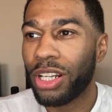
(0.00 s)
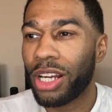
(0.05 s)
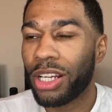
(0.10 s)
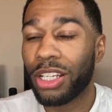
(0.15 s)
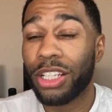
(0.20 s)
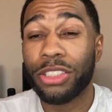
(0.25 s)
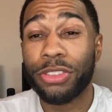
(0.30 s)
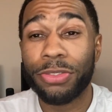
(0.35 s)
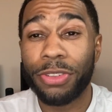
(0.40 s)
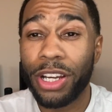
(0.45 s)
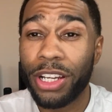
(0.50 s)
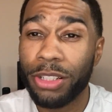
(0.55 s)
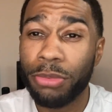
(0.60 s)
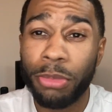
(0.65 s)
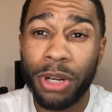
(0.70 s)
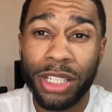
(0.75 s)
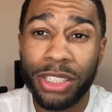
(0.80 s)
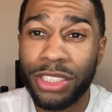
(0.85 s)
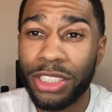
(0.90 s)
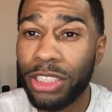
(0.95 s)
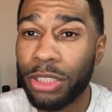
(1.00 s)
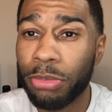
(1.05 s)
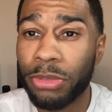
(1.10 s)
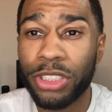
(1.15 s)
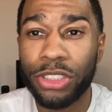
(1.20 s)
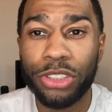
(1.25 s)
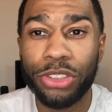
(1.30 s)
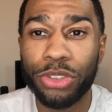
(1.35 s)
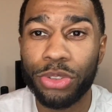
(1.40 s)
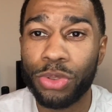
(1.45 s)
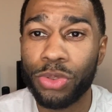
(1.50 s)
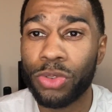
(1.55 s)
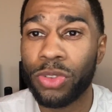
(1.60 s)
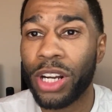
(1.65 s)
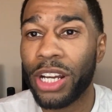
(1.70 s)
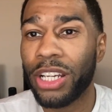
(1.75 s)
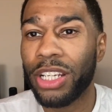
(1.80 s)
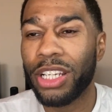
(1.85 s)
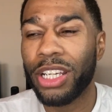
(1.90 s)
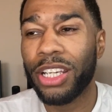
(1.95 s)
I guess fighting my demons too,
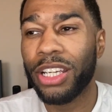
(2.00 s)
right?